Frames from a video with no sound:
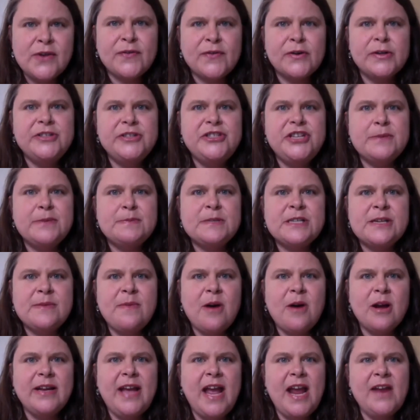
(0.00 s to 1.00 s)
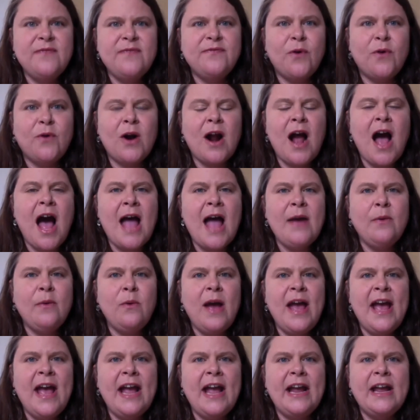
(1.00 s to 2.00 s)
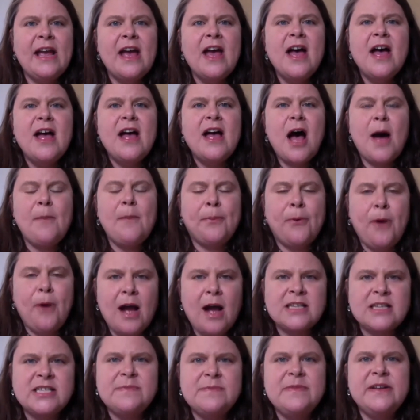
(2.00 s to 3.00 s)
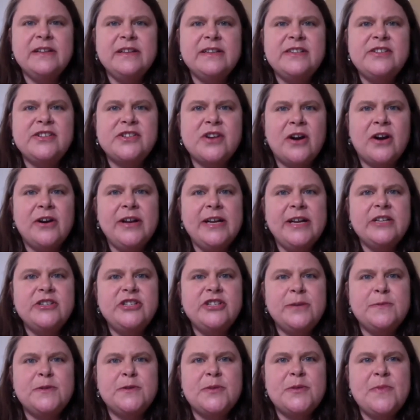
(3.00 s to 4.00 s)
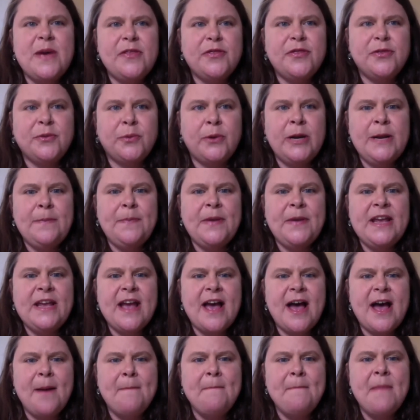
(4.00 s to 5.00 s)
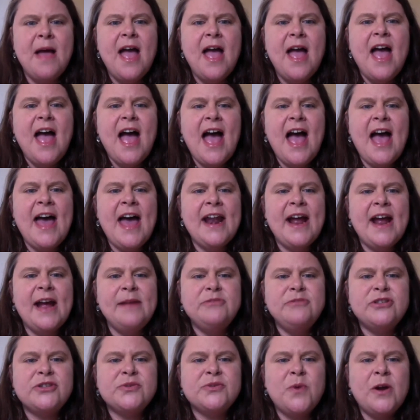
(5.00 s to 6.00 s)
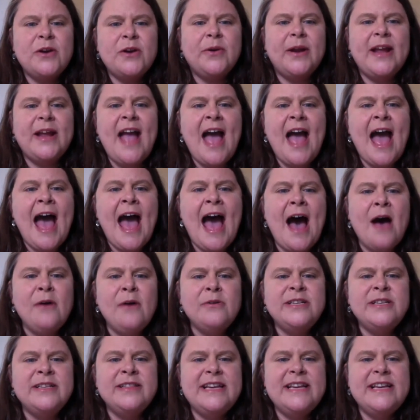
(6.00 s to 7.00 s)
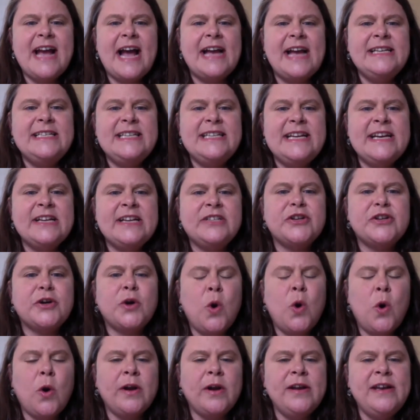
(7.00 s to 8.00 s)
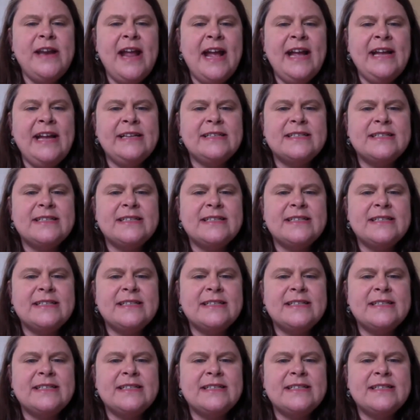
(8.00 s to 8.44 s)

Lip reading: to Gypsum on K4 Highway, approximately starting in Gypsum at 3 p.m. And I'm just wondering, how did the idea to coordinate